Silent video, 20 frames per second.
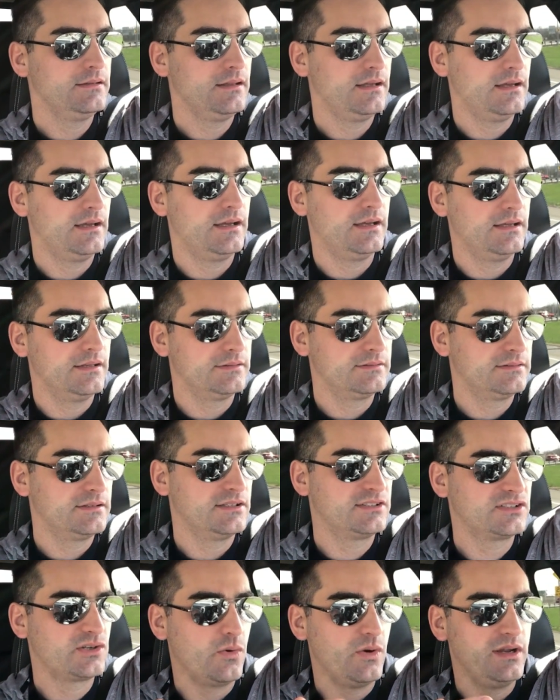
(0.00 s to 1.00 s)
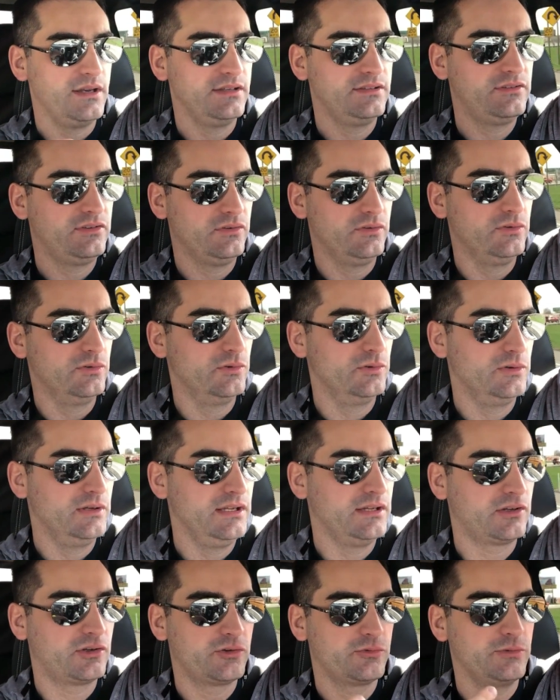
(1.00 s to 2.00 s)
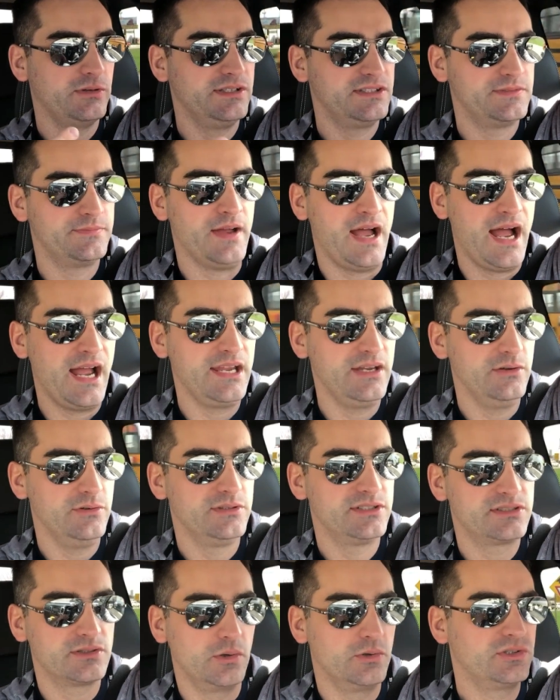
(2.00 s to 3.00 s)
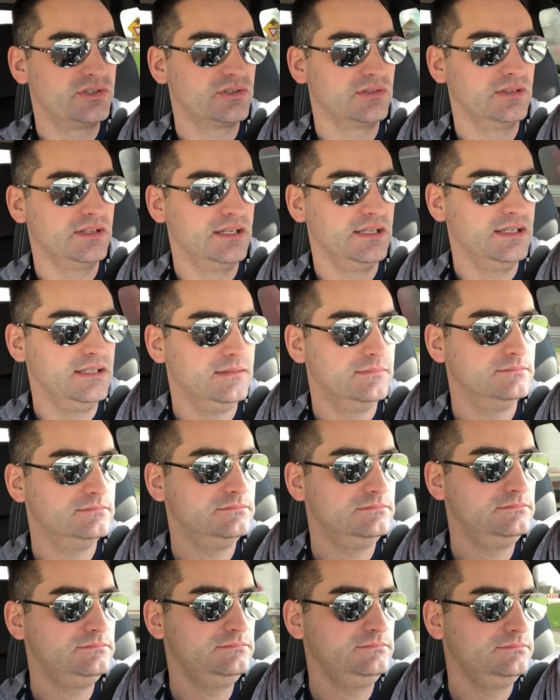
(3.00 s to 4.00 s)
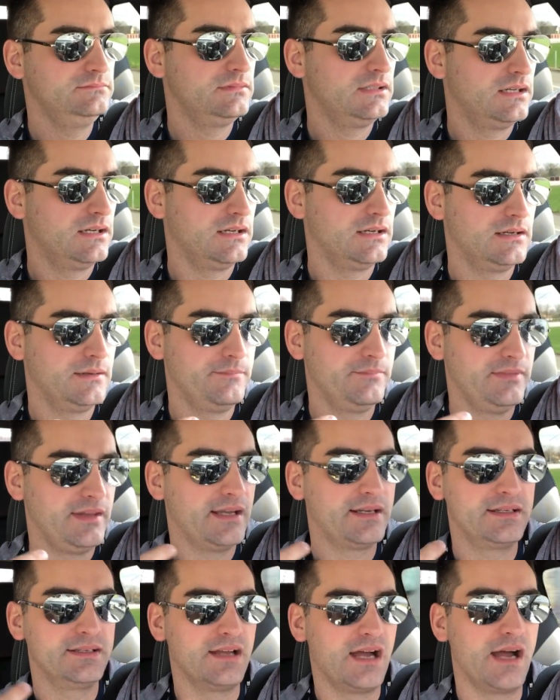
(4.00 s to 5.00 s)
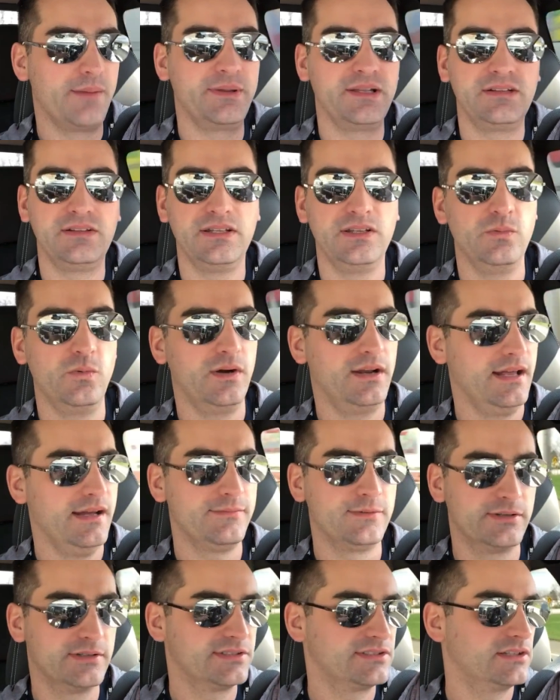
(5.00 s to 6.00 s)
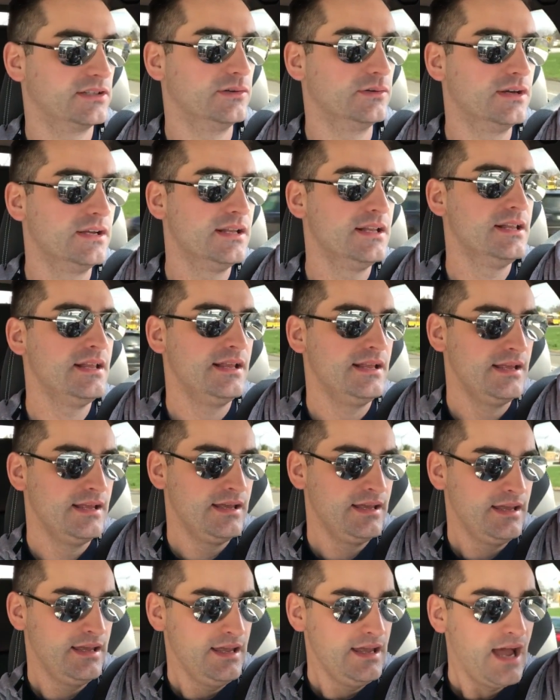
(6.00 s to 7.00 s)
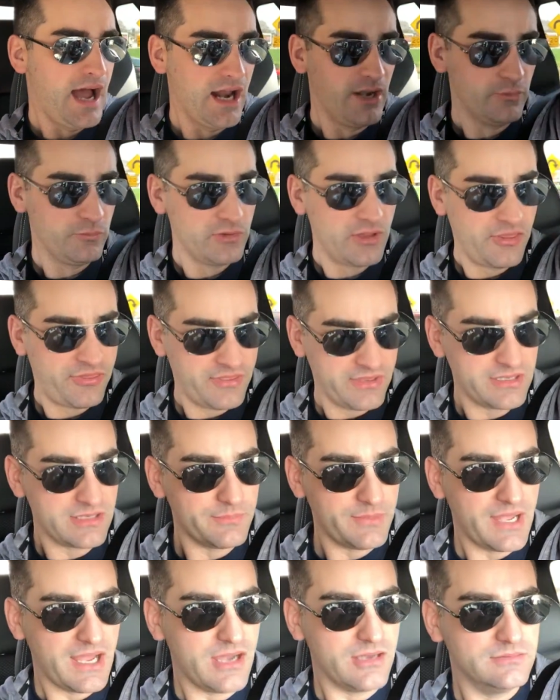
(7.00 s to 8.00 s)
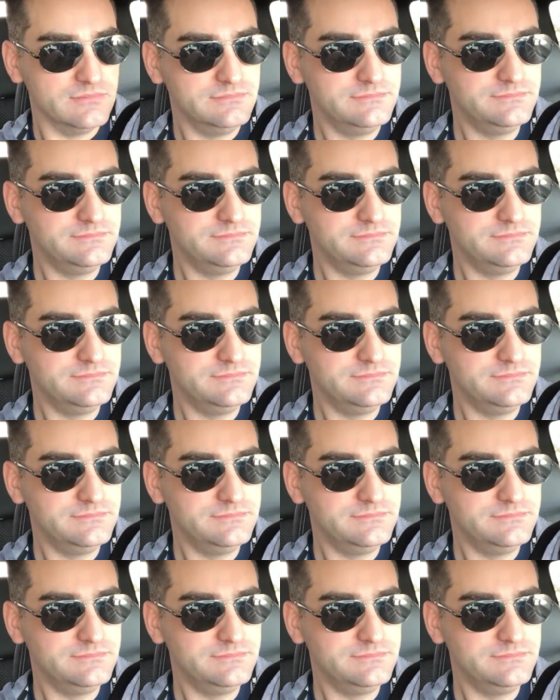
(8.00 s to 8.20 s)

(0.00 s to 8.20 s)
uh, that's going to increase value socially, um, economically, whatever. So I don't really think about